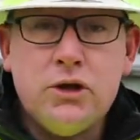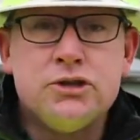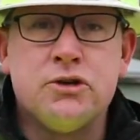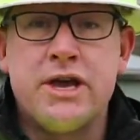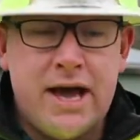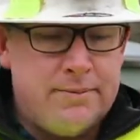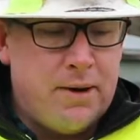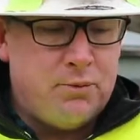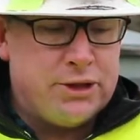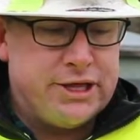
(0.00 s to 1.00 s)
So they come
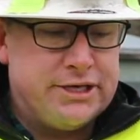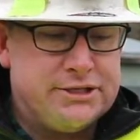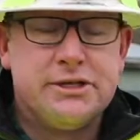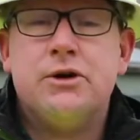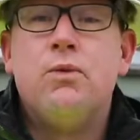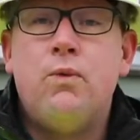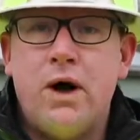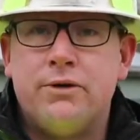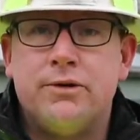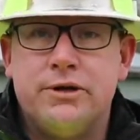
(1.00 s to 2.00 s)
up with this
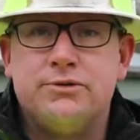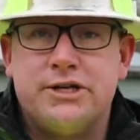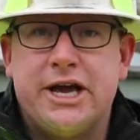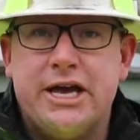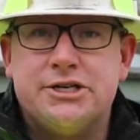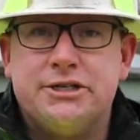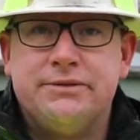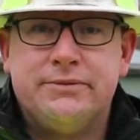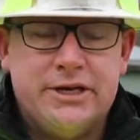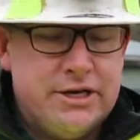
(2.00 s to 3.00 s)
water reducing agent.
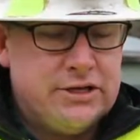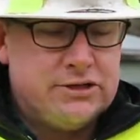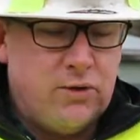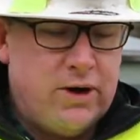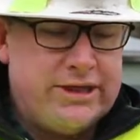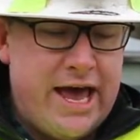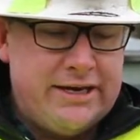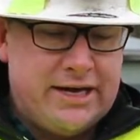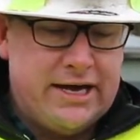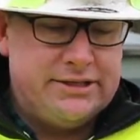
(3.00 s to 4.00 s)
So what that
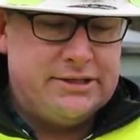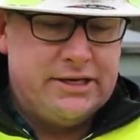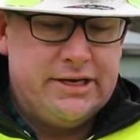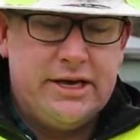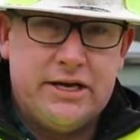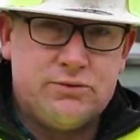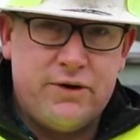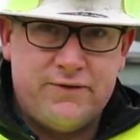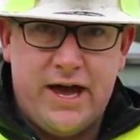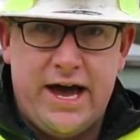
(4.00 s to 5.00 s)
does is
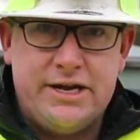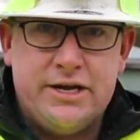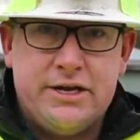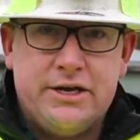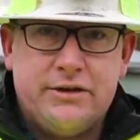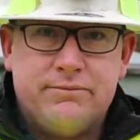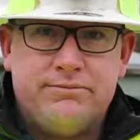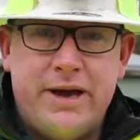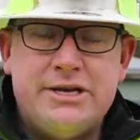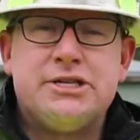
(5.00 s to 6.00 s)
we've got
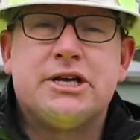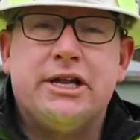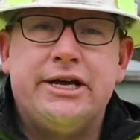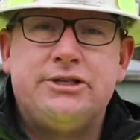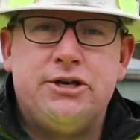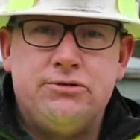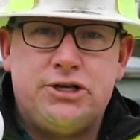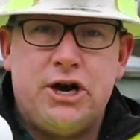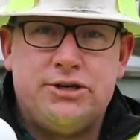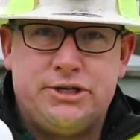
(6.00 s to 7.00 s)
basically 2
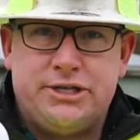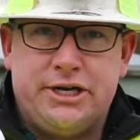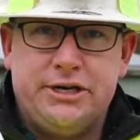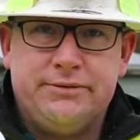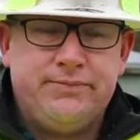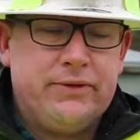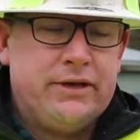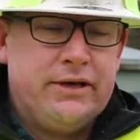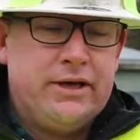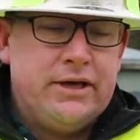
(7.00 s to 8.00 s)
charges here.
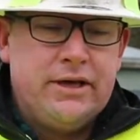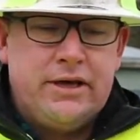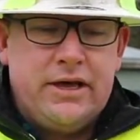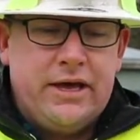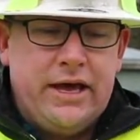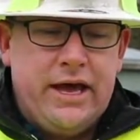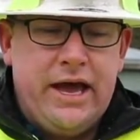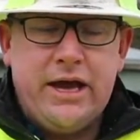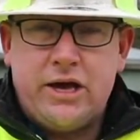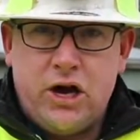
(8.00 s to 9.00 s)

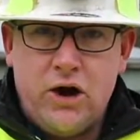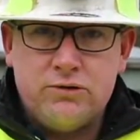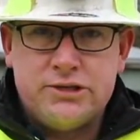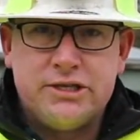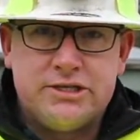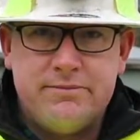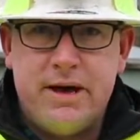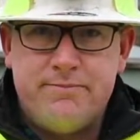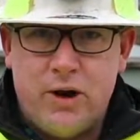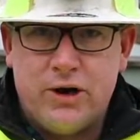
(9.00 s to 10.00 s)
It coats the
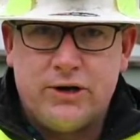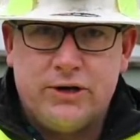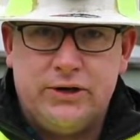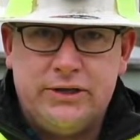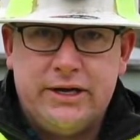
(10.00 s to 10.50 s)
cement particle